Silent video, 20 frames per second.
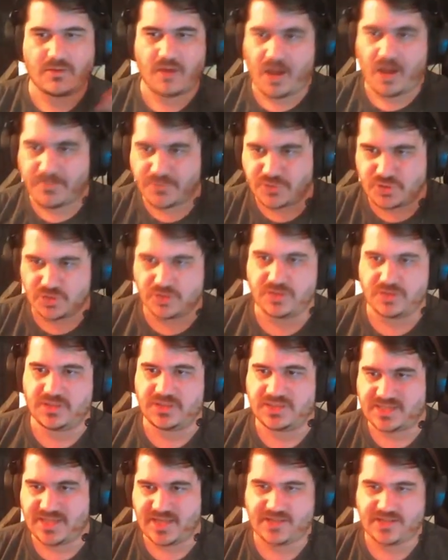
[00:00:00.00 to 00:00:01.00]
opportunity
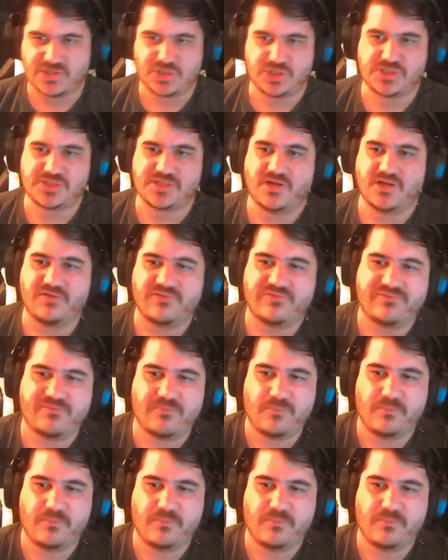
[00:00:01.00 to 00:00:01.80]
to catch yourself